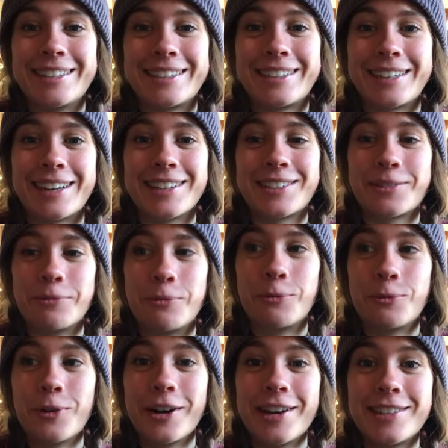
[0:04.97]
guess
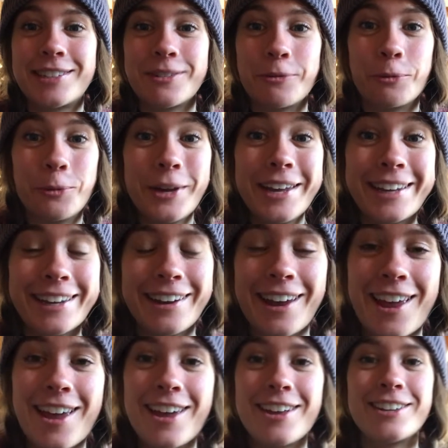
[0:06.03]
what week it
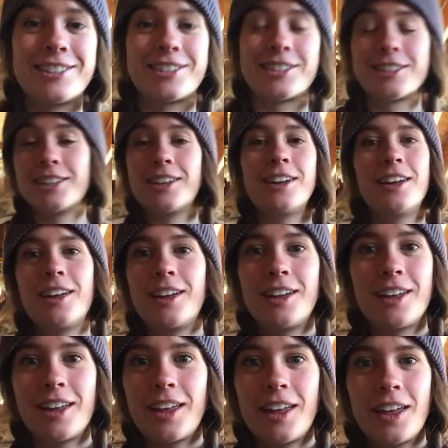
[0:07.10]
is?
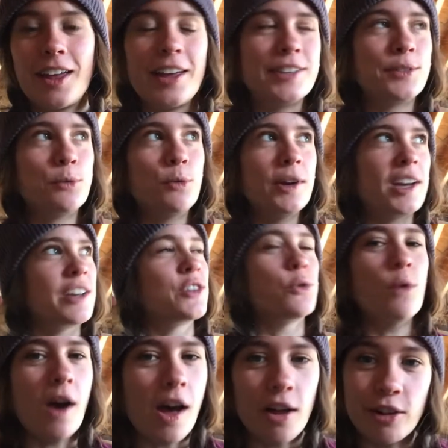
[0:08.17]
It's week
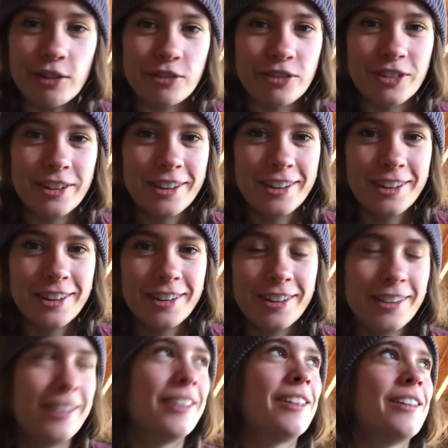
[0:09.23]
12.
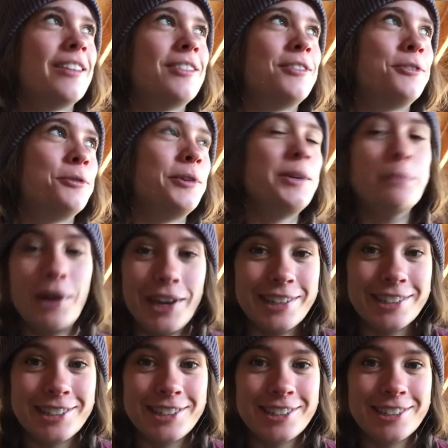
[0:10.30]
3
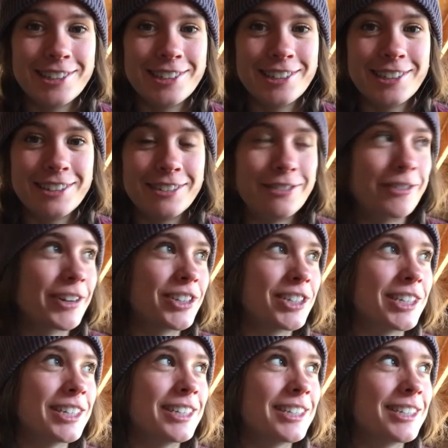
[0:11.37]
months, which
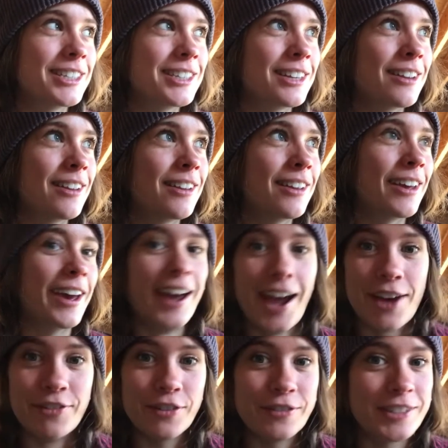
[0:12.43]
is
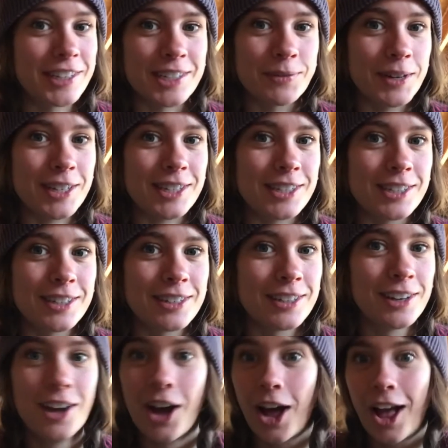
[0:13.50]
half of 6 months.
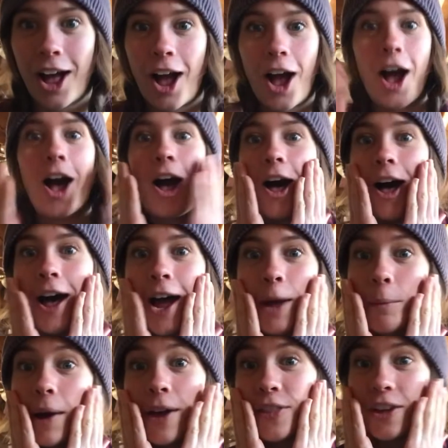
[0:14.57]
I'm
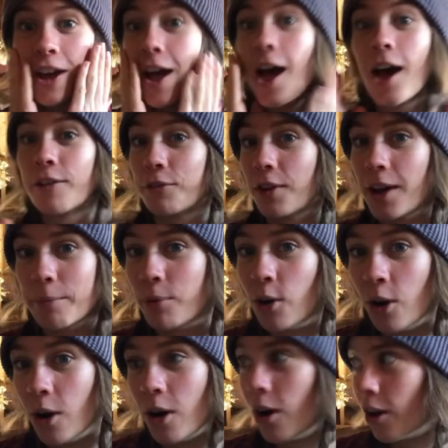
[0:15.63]
at the halfway
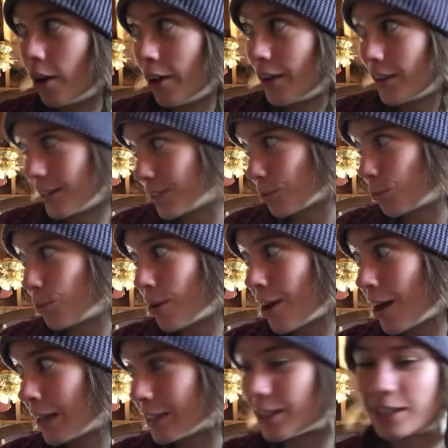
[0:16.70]
point!
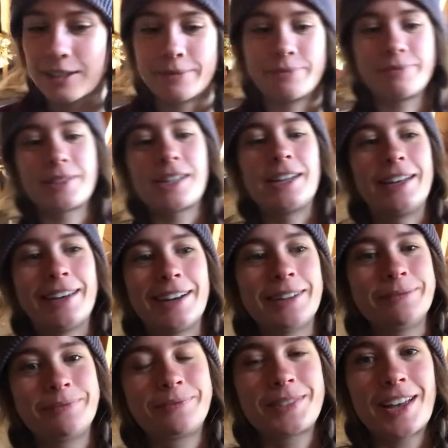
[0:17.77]
What? Yeah,
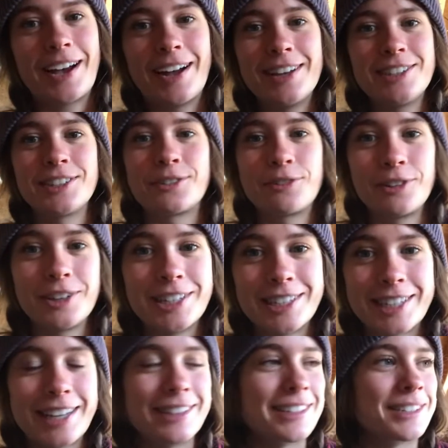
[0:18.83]
I just realized
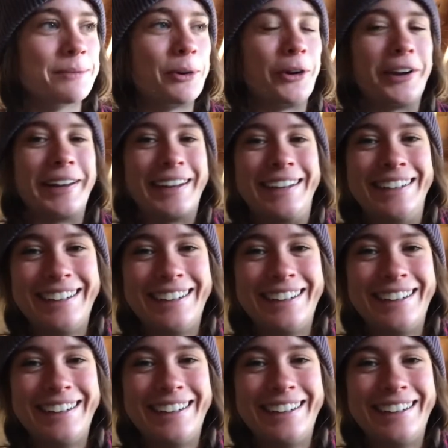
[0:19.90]
that this morning.